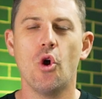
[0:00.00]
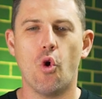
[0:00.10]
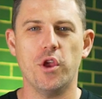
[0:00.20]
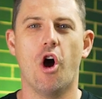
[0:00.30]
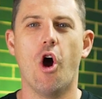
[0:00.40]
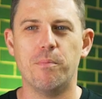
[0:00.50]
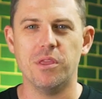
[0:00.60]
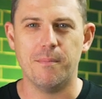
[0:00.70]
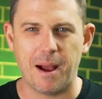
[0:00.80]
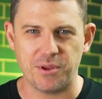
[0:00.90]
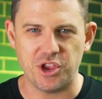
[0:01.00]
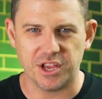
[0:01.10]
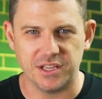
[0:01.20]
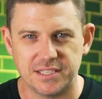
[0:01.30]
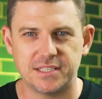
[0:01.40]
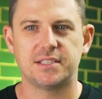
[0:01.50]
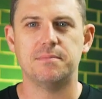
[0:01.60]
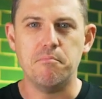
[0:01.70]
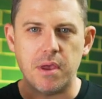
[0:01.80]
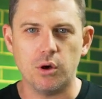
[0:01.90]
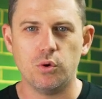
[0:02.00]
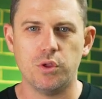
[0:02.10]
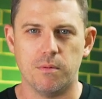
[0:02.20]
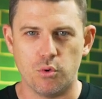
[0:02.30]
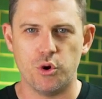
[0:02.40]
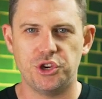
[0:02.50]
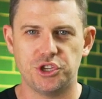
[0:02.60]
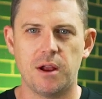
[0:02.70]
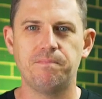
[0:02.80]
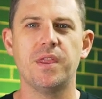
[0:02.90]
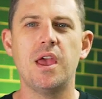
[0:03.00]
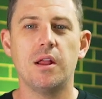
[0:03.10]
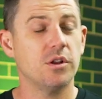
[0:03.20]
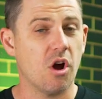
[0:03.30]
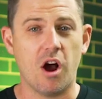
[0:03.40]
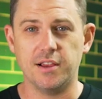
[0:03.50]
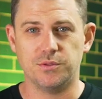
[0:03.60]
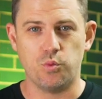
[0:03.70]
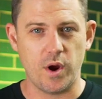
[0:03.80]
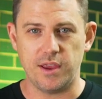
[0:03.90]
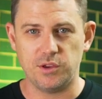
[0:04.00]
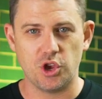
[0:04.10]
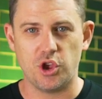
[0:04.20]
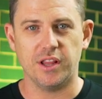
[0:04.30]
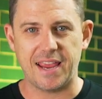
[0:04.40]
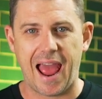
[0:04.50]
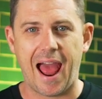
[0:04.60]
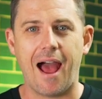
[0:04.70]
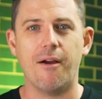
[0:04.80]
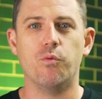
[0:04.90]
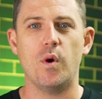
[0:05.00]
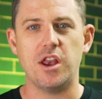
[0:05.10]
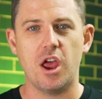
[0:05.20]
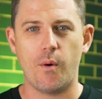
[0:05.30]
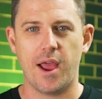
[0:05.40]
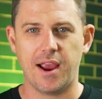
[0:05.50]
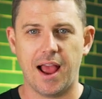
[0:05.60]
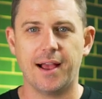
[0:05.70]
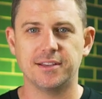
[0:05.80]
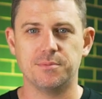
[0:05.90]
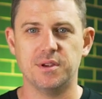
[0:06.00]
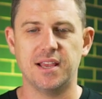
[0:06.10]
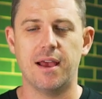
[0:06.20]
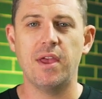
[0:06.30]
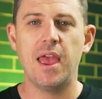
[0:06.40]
or you open them up and you can smell the moisture. Guys, we certainly have, we know our customers have.